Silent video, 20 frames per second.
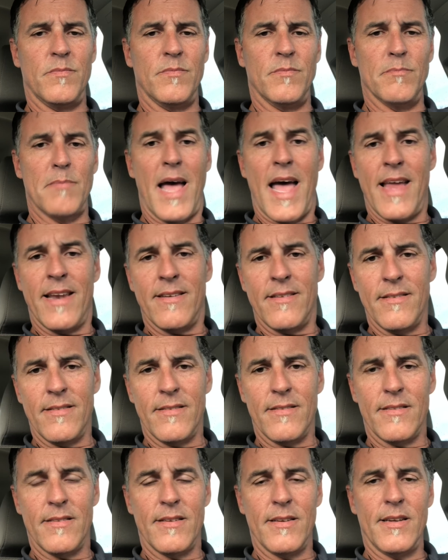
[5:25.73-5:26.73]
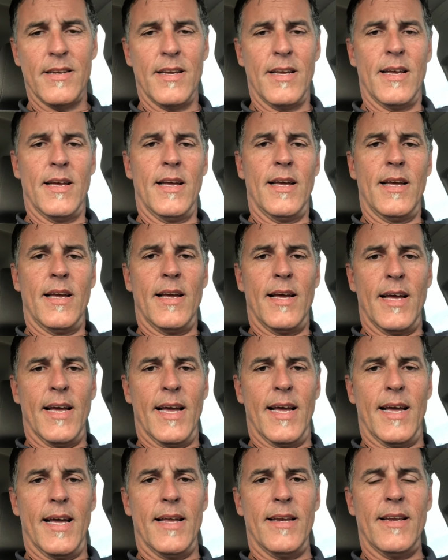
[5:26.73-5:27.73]
men,
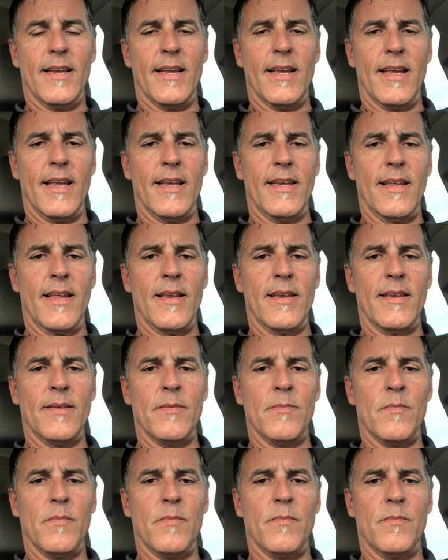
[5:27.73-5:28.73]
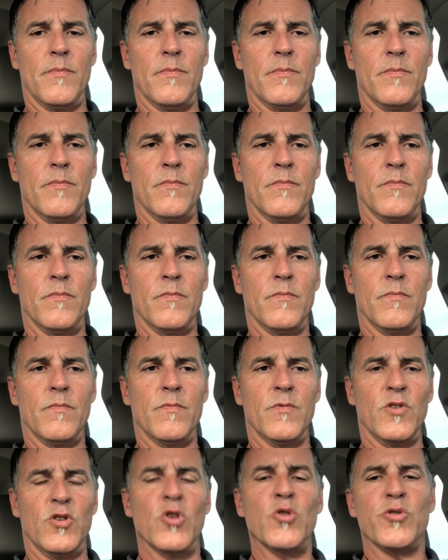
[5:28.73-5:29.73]
and
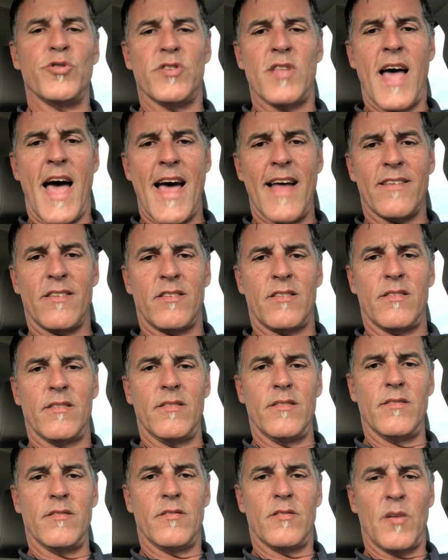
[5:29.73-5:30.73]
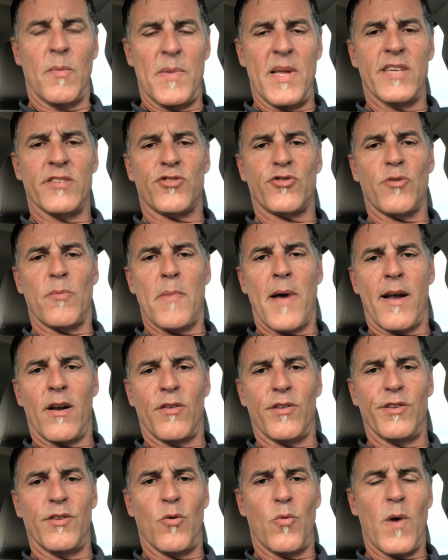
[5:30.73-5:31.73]
use that to be
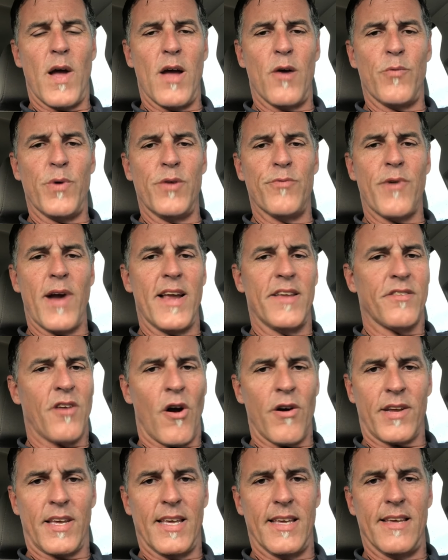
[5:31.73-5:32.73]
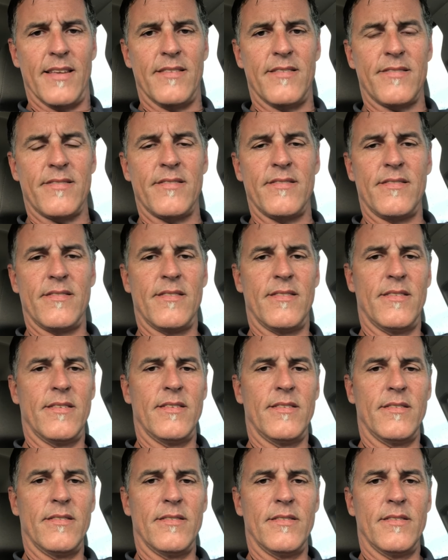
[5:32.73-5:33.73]
instrumental in the way we raise our kids.
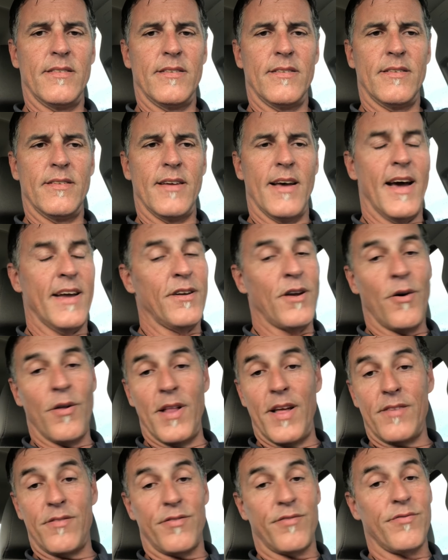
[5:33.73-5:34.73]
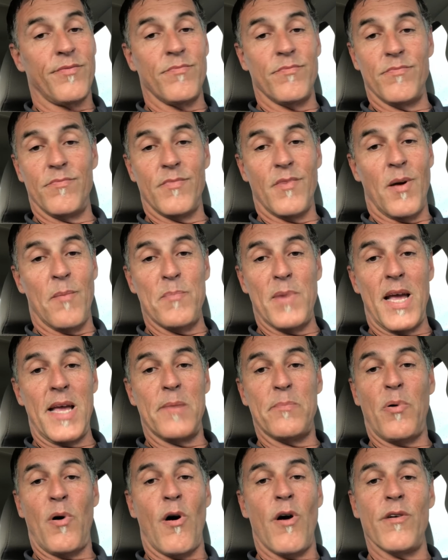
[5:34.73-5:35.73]
I know that's a
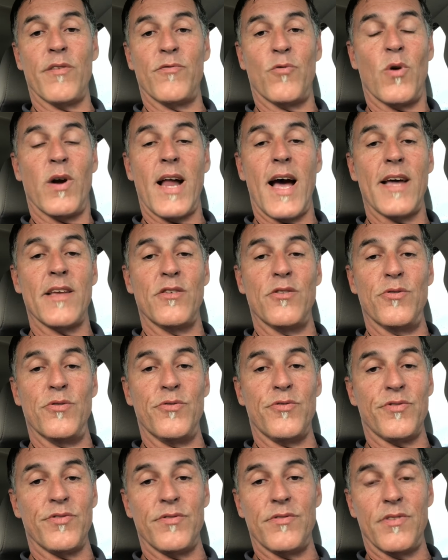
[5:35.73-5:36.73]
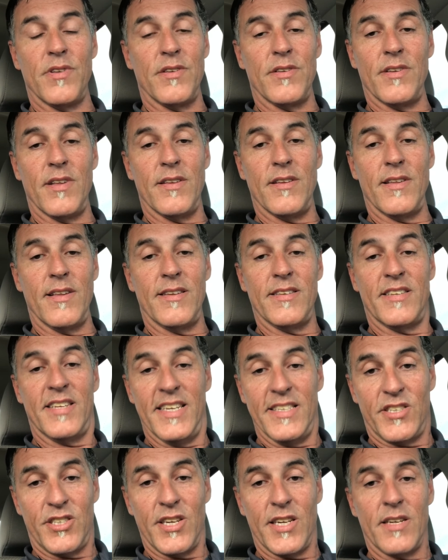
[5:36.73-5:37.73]
main part of what I use in
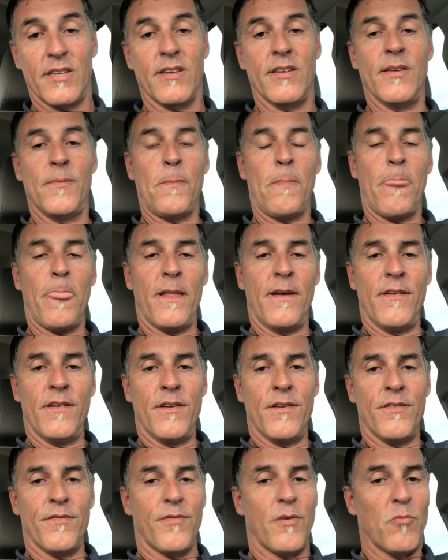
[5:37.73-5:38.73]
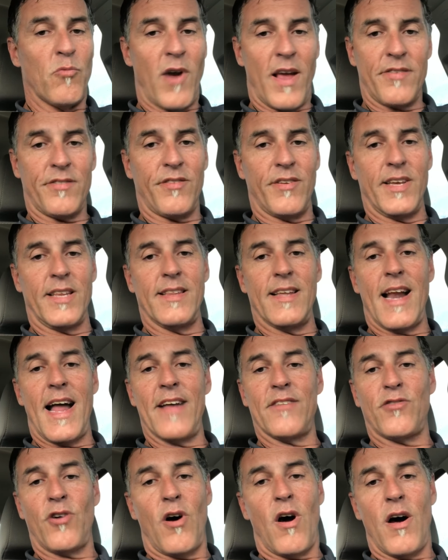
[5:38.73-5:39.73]
teaching, from wrestling that I
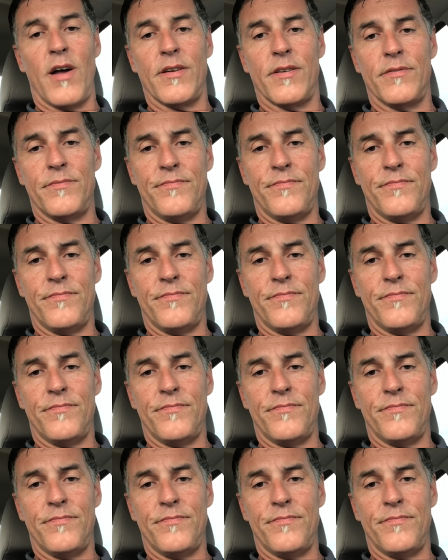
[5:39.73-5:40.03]
taught